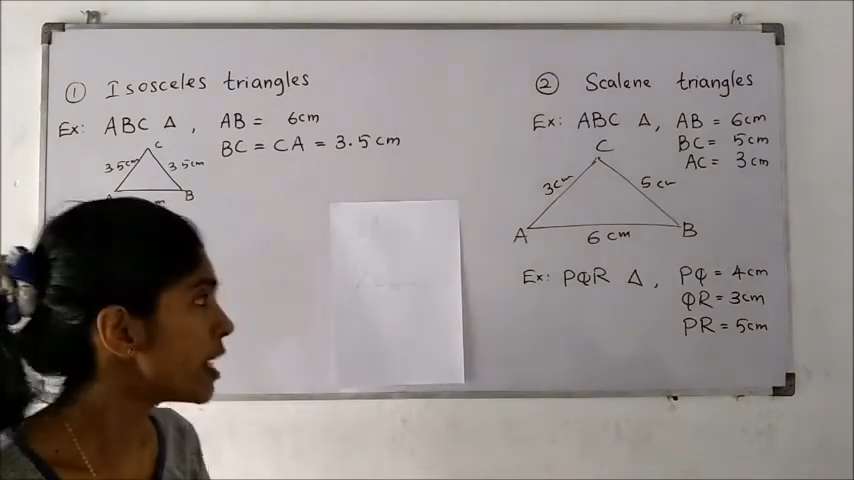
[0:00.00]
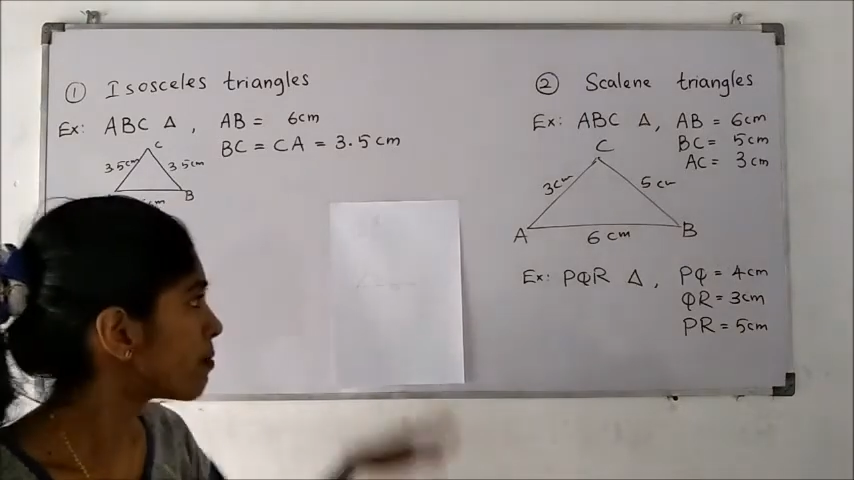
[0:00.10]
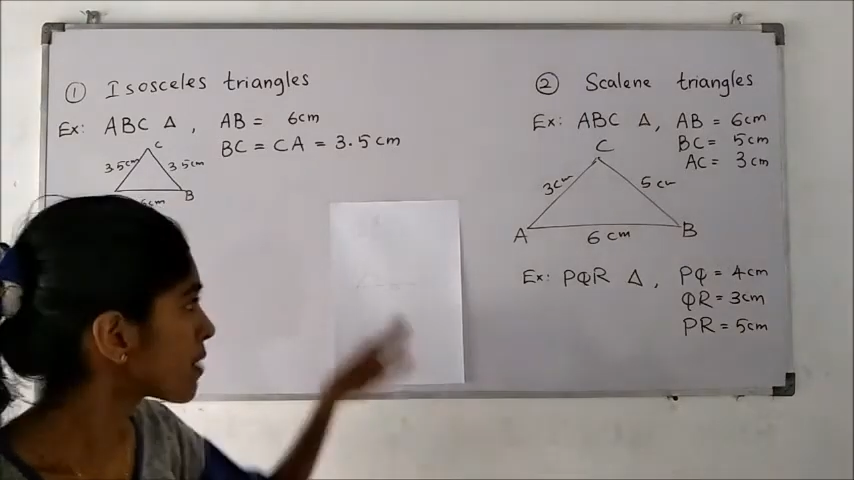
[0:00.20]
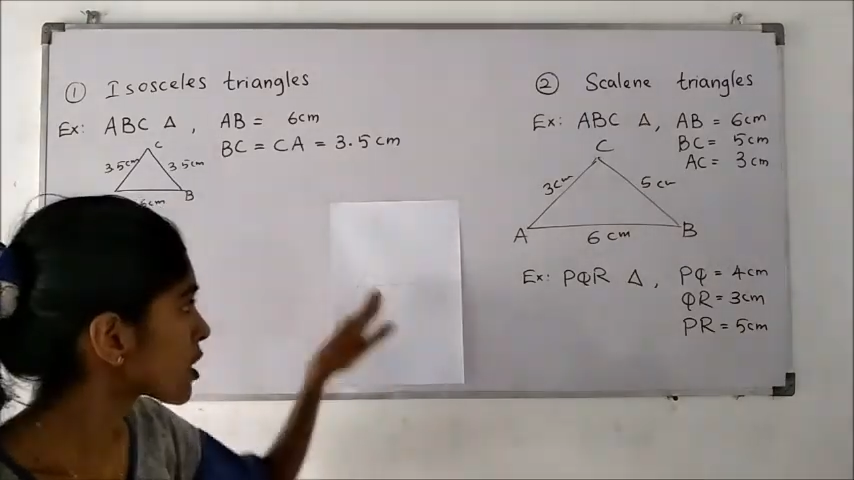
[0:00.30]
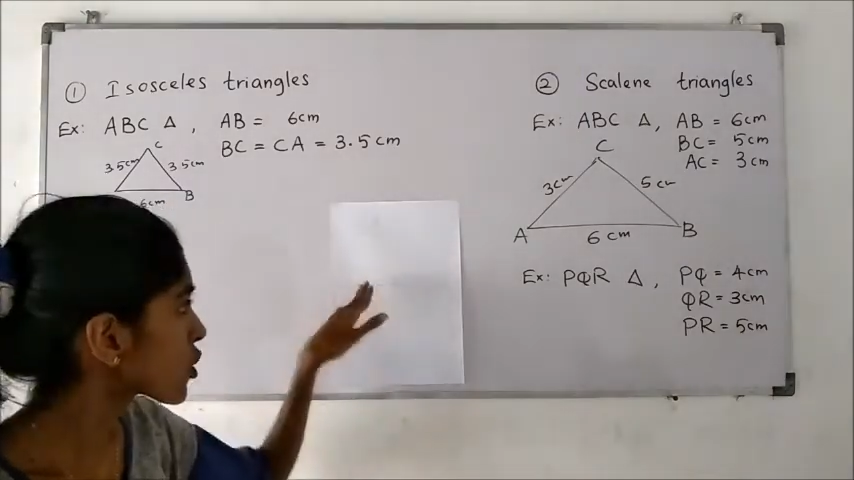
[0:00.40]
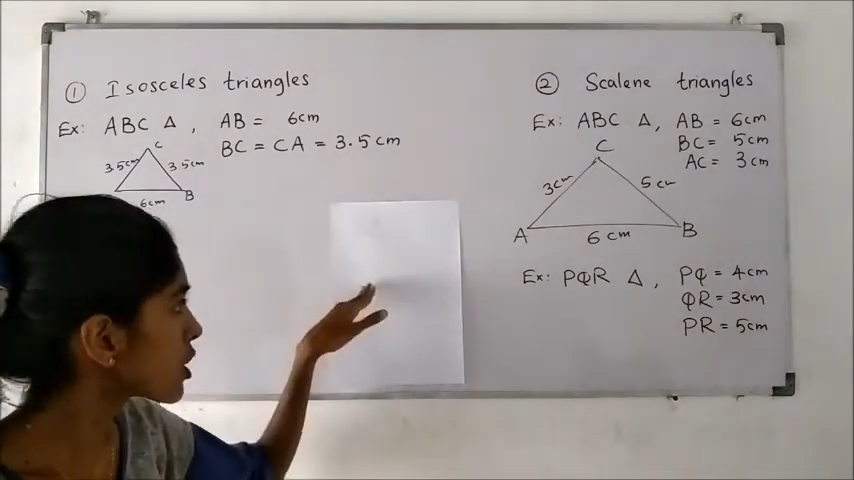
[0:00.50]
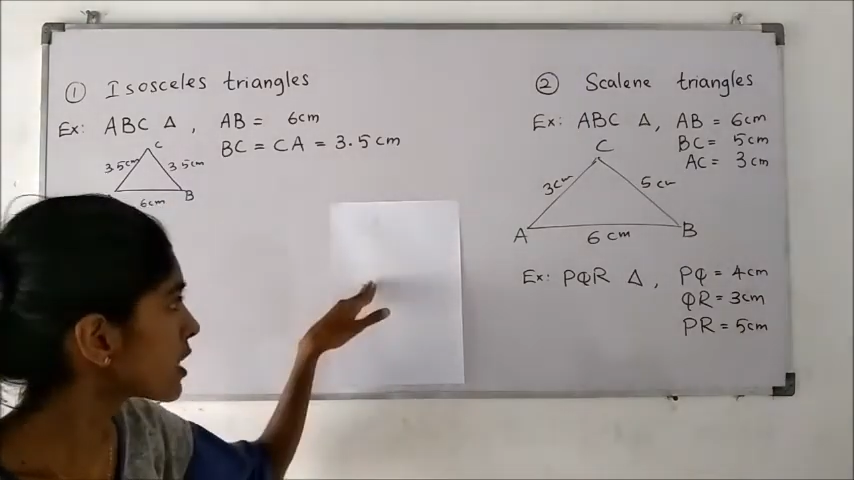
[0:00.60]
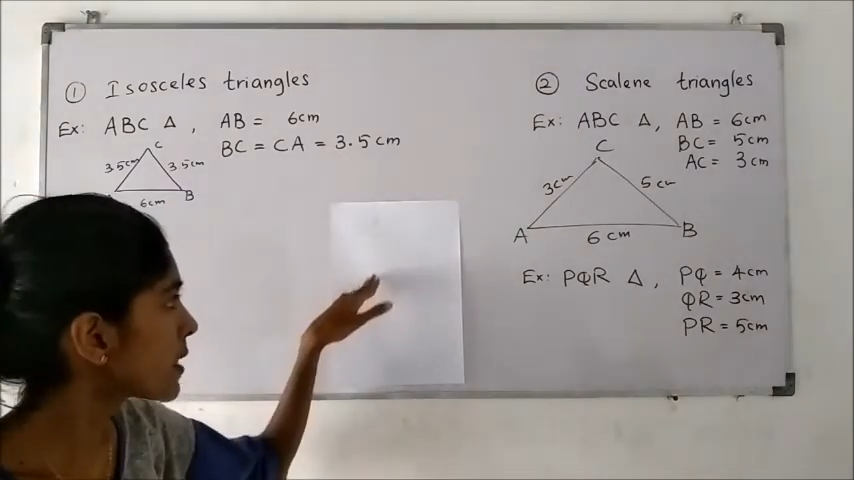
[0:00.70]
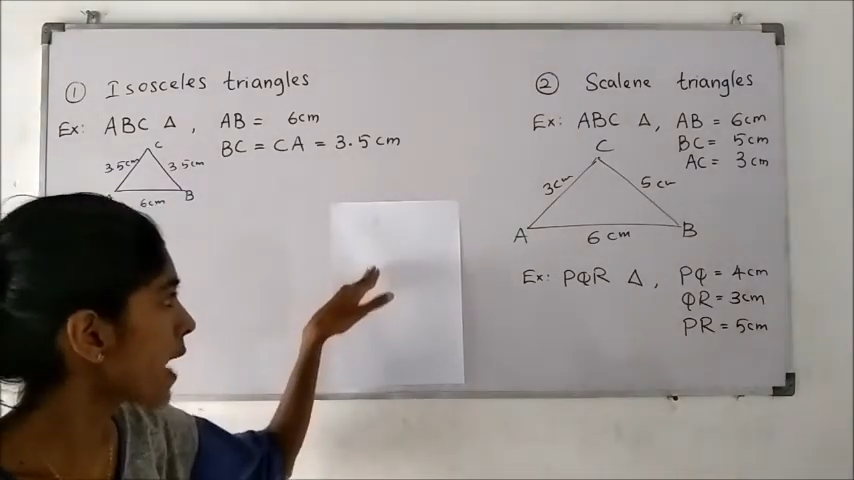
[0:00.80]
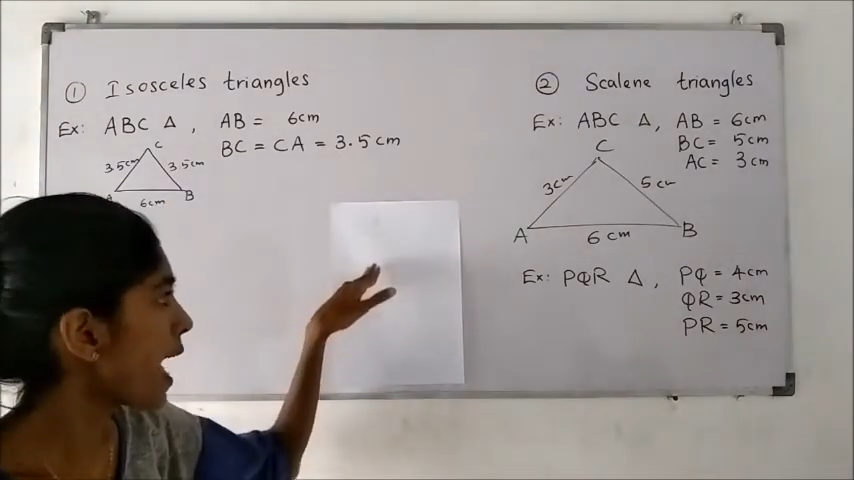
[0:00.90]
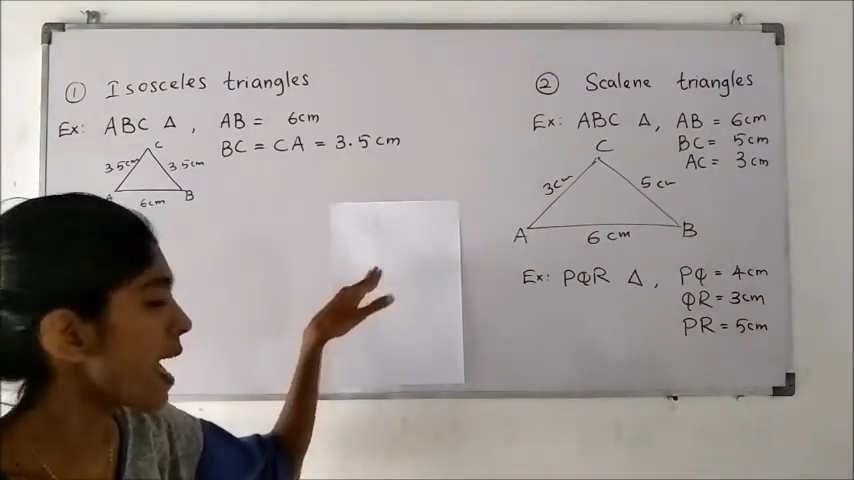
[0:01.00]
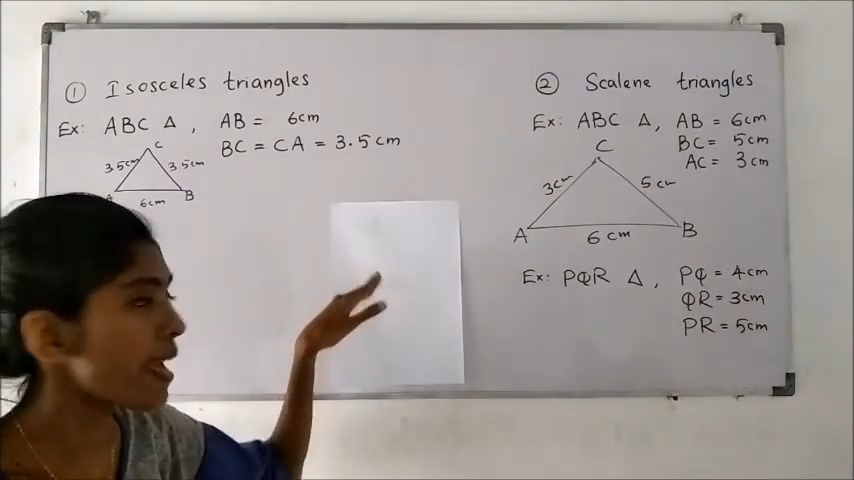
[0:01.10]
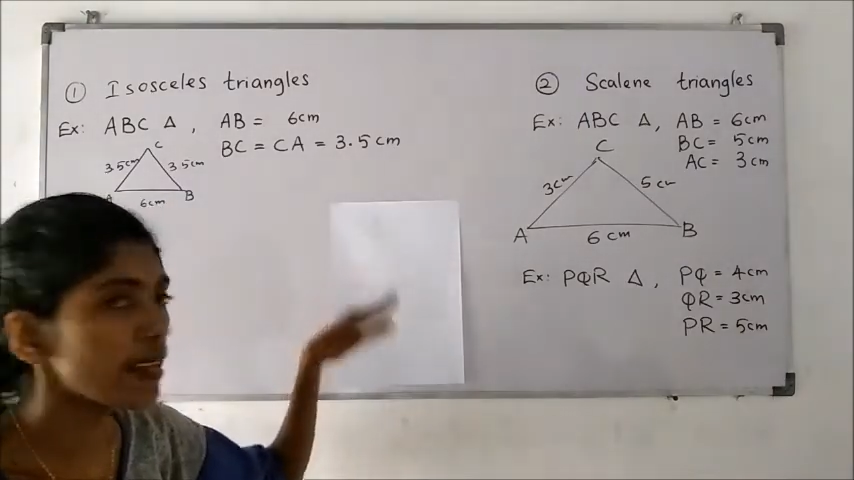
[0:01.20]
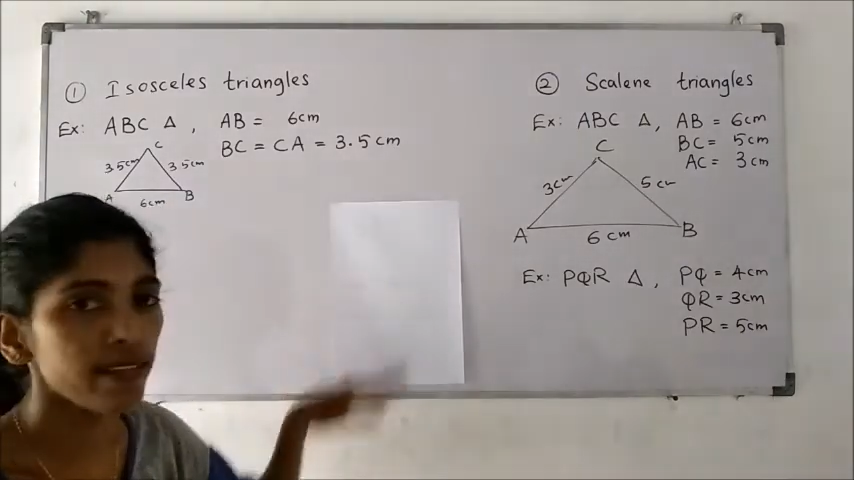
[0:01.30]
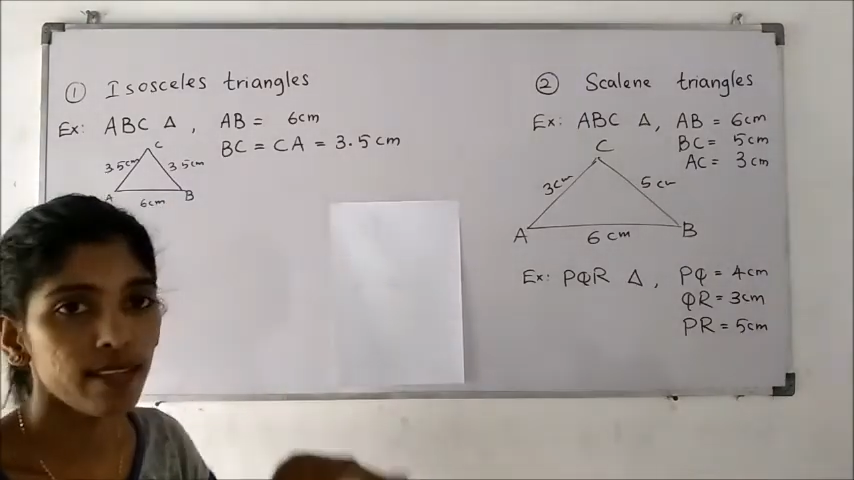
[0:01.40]
measure the
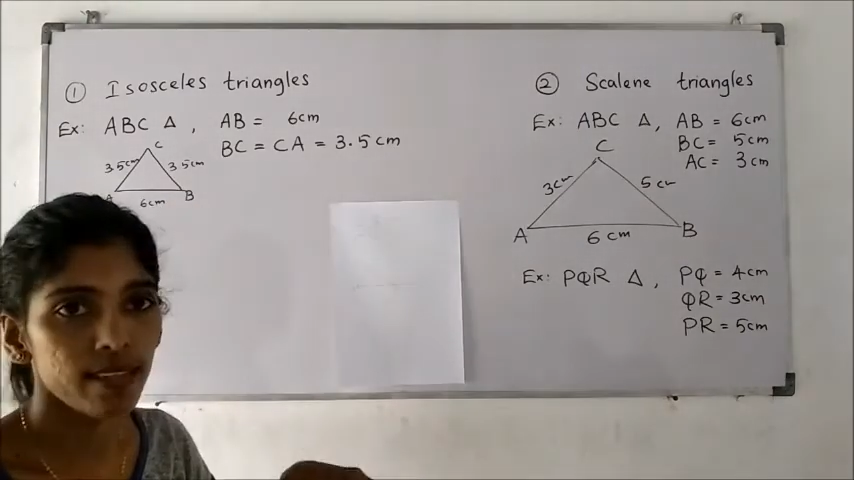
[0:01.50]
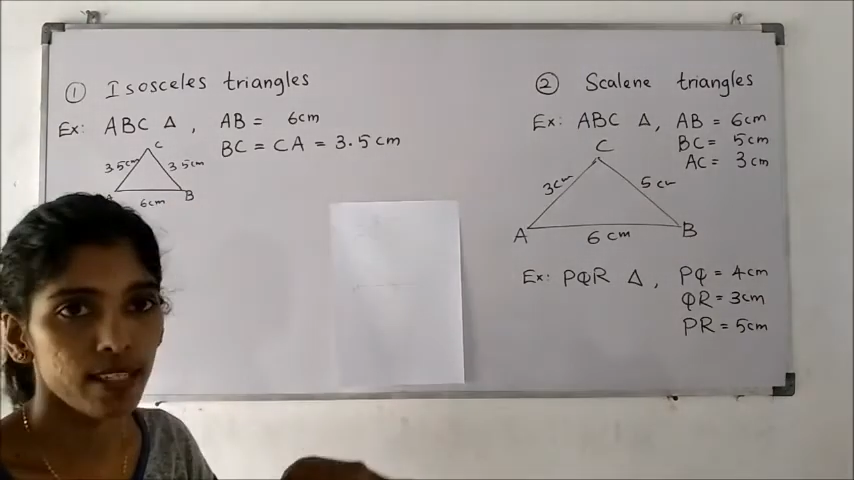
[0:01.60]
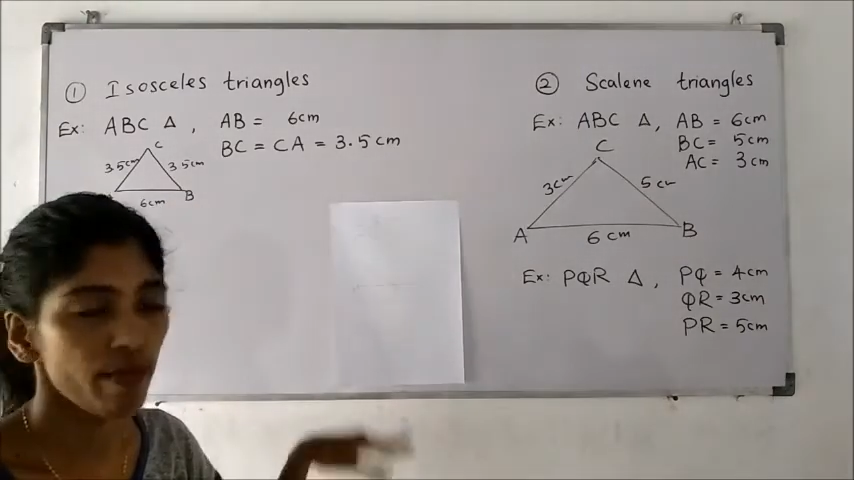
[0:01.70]
angles,